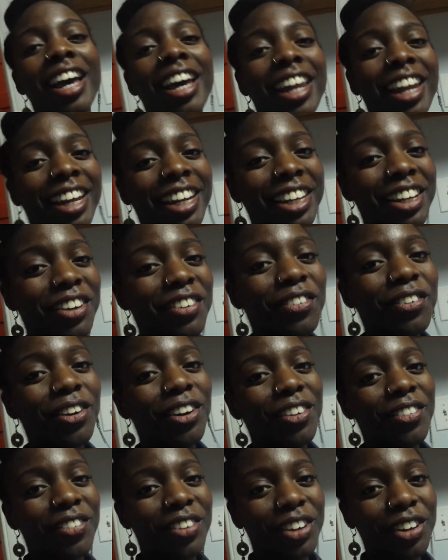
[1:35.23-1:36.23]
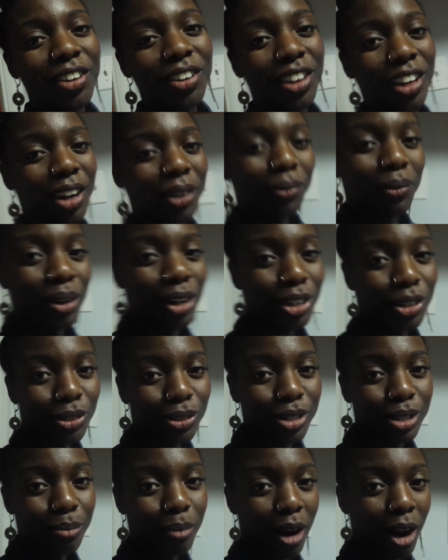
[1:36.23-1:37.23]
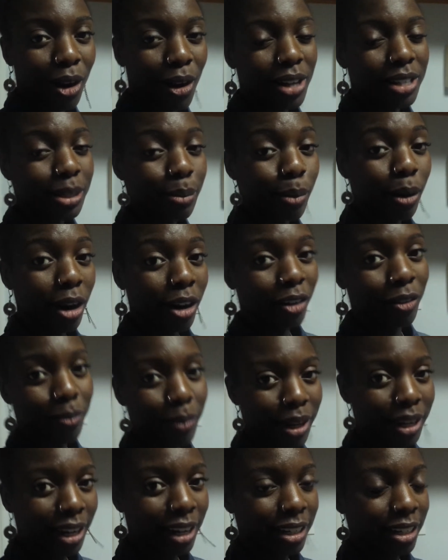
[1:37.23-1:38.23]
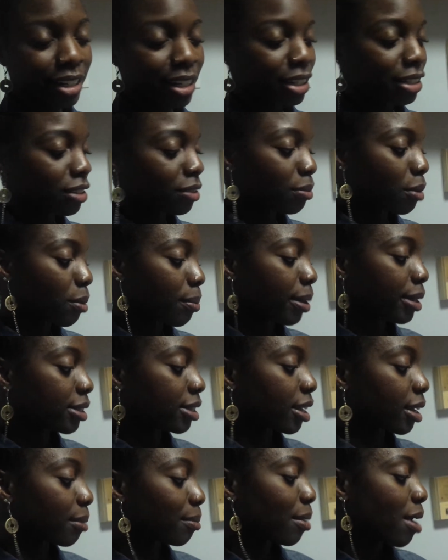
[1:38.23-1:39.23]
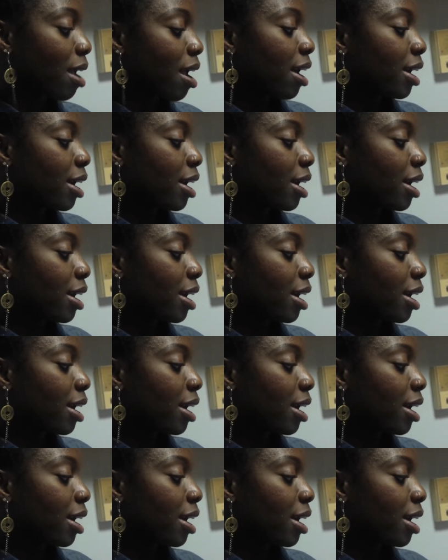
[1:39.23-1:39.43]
an idea for a video that I want to do tomorrow as a part of my 90 Days of Momentum